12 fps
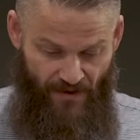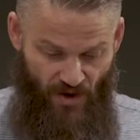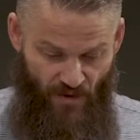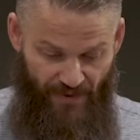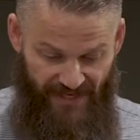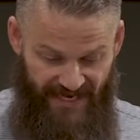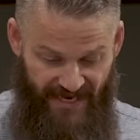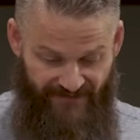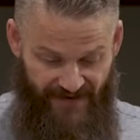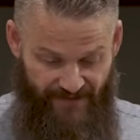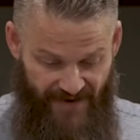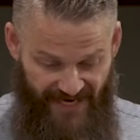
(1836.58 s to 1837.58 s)
who believe
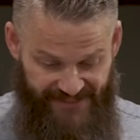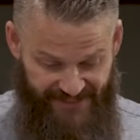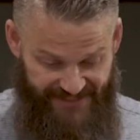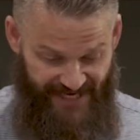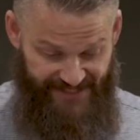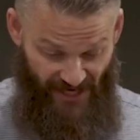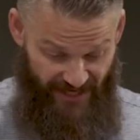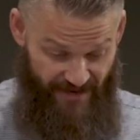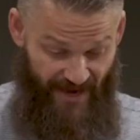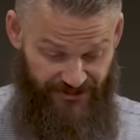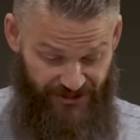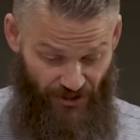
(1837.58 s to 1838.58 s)
in me to sin, talking
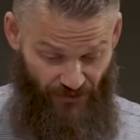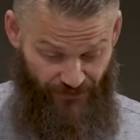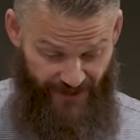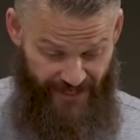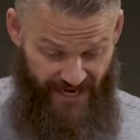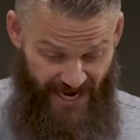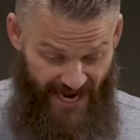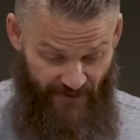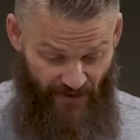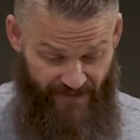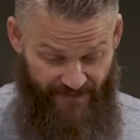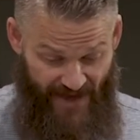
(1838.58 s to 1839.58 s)
about children, it
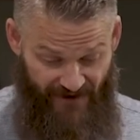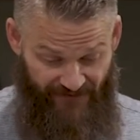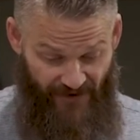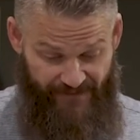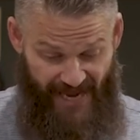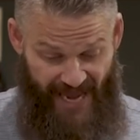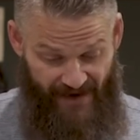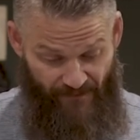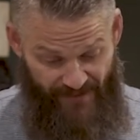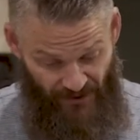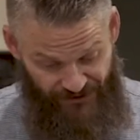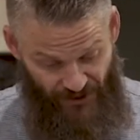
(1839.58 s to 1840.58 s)
would be better for him to hang a
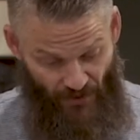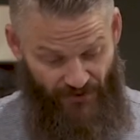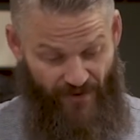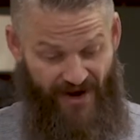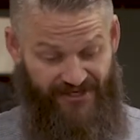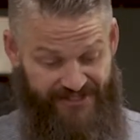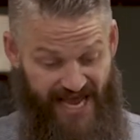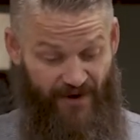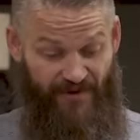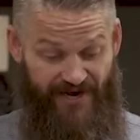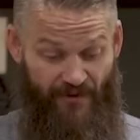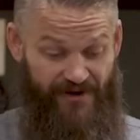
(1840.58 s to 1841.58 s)
millstone around his neck.
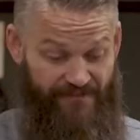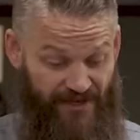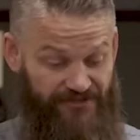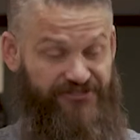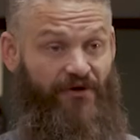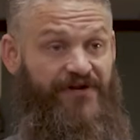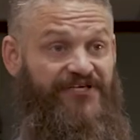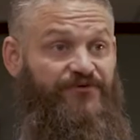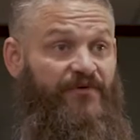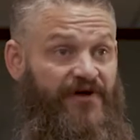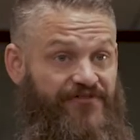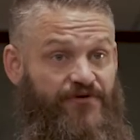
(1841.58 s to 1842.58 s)
We know what a millstone is.
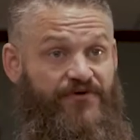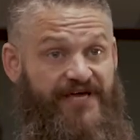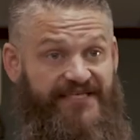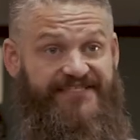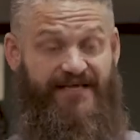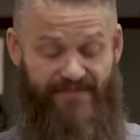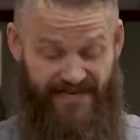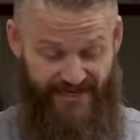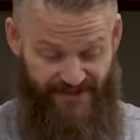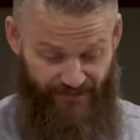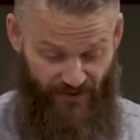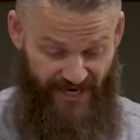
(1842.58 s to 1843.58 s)
We went through Gethsemane
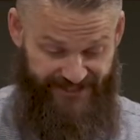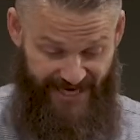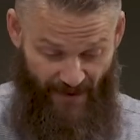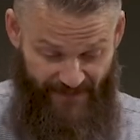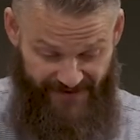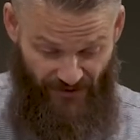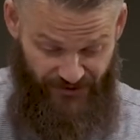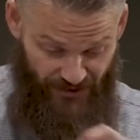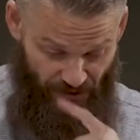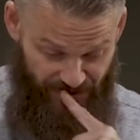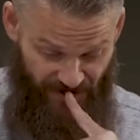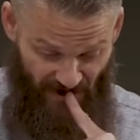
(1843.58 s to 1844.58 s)
in the press and how big those
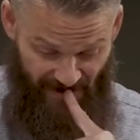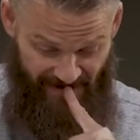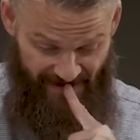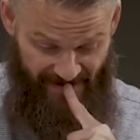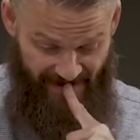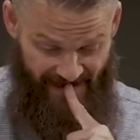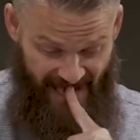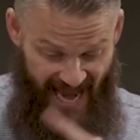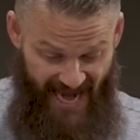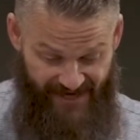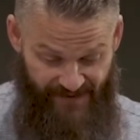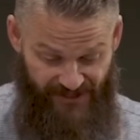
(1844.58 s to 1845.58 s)
stones are.
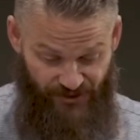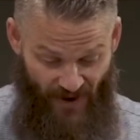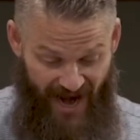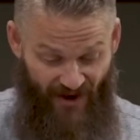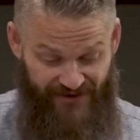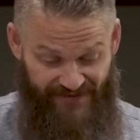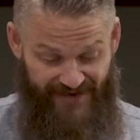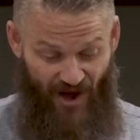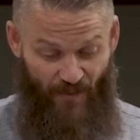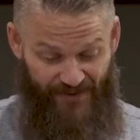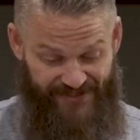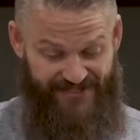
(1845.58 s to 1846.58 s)
And to be drowned in the
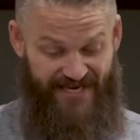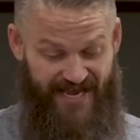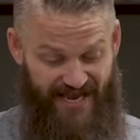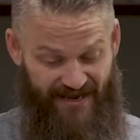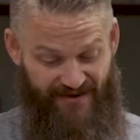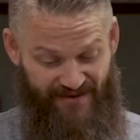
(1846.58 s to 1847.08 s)
open sea.